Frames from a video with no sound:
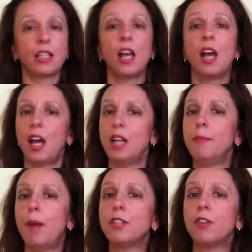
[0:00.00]
and
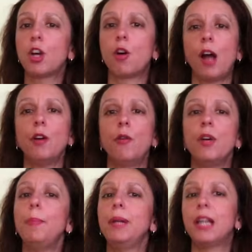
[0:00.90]
might require
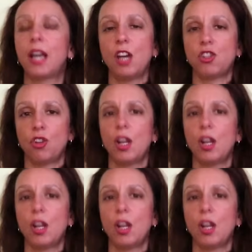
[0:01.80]
reapplication,